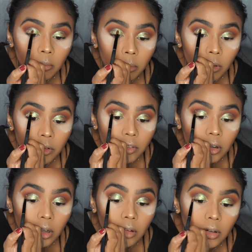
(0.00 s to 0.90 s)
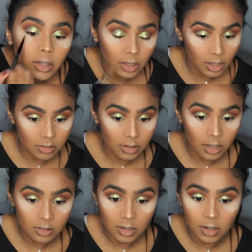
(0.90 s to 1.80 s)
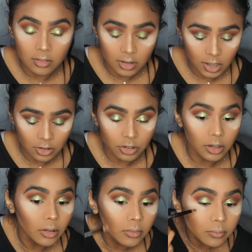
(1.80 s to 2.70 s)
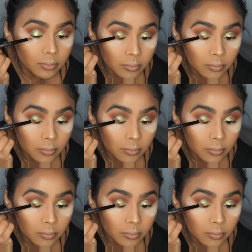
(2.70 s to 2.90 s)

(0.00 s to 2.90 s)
but I really liked it as an eyeshadow.